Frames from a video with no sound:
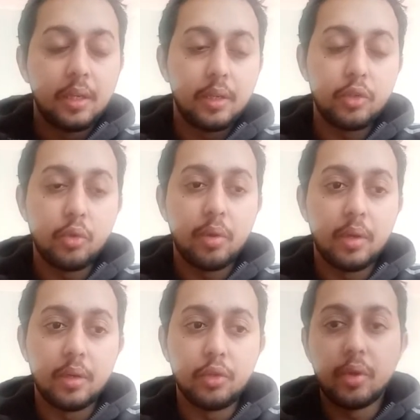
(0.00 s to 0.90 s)
You
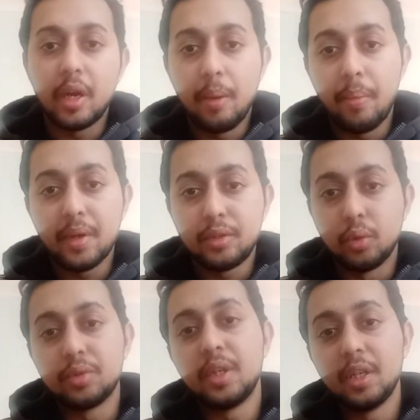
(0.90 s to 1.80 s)
can impress your
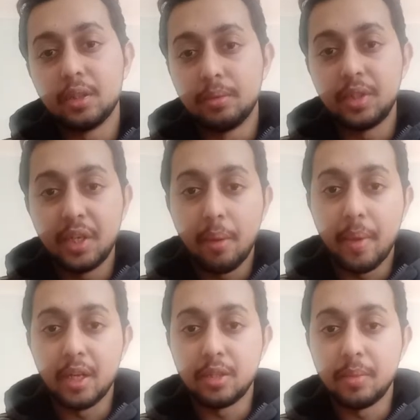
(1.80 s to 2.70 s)
senior
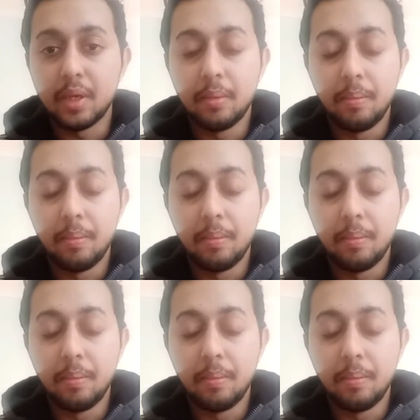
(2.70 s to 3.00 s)
management